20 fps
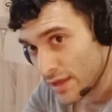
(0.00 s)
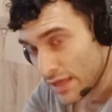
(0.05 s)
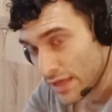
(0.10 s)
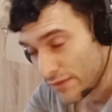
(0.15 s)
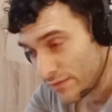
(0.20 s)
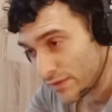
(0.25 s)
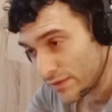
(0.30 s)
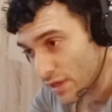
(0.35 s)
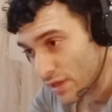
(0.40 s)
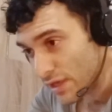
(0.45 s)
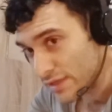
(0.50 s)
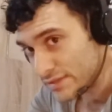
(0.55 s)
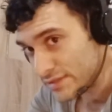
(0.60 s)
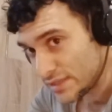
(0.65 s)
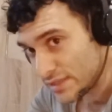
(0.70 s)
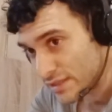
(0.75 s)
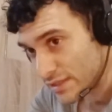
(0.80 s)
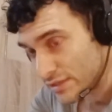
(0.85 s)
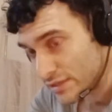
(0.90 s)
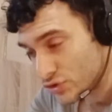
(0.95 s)
Everything I
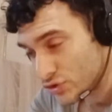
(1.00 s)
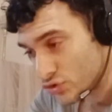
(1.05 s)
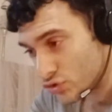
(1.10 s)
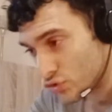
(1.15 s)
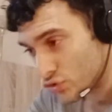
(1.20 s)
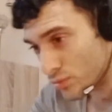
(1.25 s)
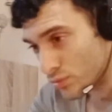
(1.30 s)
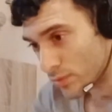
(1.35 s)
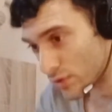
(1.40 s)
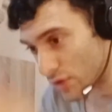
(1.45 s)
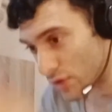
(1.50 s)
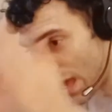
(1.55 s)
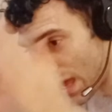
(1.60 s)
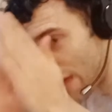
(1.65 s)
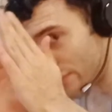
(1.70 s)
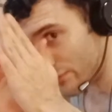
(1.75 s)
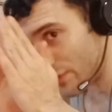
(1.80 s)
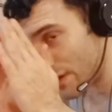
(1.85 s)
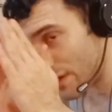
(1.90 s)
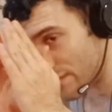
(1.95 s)
said is true, but you
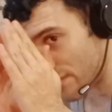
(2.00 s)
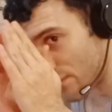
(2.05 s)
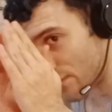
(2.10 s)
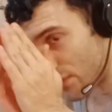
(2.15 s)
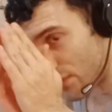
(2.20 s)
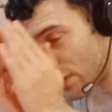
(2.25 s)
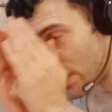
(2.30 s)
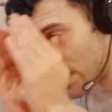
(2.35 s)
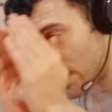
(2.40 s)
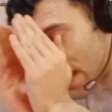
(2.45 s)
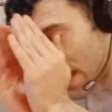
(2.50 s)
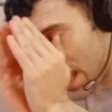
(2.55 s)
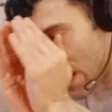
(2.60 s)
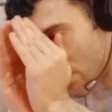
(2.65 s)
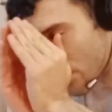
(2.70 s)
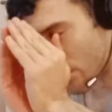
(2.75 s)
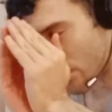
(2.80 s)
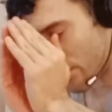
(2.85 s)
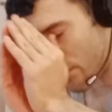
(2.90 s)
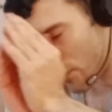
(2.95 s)
have to have a very
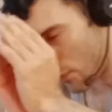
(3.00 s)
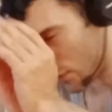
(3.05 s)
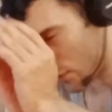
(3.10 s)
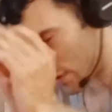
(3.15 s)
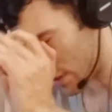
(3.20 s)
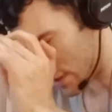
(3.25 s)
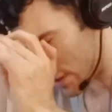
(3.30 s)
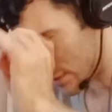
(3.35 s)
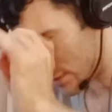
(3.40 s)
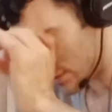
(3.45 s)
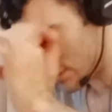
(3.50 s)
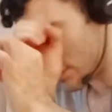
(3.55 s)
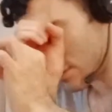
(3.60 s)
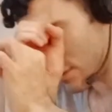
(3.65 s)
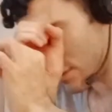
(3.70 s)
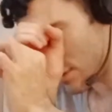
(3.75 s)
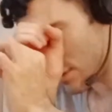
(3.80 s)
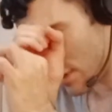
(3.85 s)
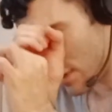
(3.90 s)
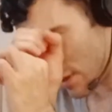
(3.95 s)
narrow focus
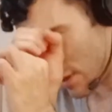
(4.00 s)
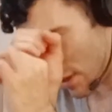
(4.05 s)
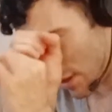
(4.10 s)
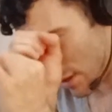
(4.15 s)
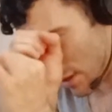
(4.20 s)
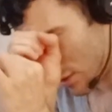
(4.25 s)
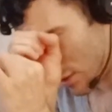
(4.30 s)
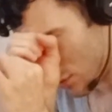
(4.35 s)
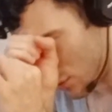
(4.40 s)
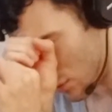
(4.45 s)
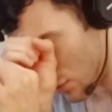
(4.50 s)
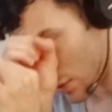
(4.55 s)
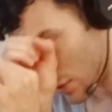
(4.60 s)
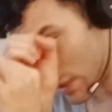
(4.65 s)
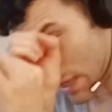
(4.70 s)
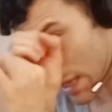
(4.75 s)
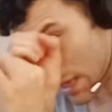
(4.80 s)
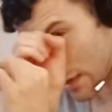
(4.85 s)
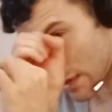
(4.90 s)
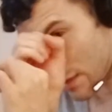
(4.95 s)
to
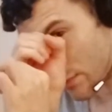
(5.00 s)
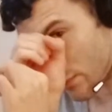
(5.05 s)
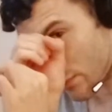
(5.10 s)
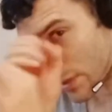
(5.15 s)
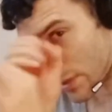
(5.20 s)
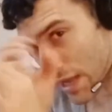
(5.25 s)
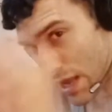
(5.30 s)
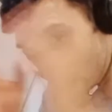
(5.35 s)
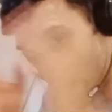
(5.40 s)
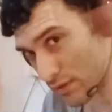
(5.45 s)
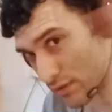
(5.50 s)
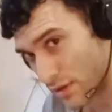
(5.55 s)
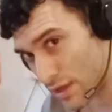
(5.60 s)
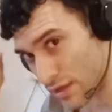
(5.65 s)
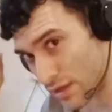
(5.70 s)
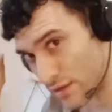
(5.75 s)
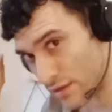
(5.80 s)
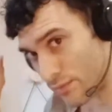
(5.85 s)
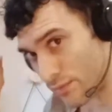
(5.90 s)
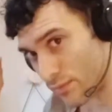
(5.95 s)
look at it without
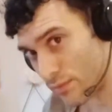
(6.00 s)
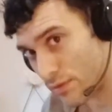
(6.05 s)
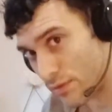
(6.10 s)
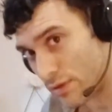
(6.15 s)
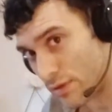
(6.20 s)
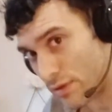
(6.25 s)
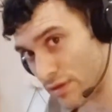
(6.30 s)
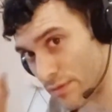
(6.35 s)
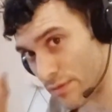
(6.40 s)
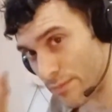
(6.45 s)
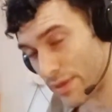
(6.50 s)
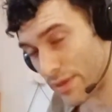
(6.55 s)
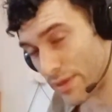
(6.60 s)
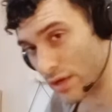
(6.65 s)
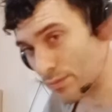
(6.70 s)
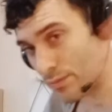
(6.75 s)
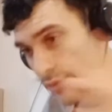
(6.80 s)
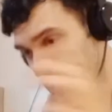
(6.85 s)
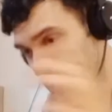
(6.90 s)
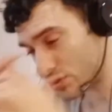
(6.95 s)
like the
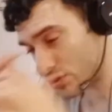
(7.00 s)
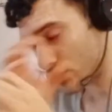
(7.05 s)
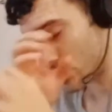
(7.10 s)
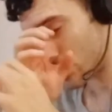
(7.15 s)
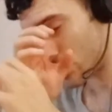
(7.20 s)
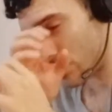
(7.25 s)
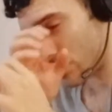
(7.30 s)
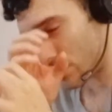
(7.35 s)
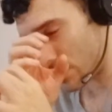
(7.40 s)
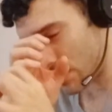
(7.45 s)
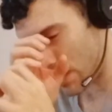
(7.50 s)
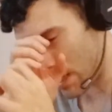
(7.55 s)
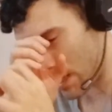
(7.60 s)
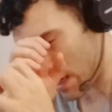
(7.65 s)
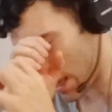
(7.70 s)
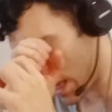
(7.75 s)
bigger picture.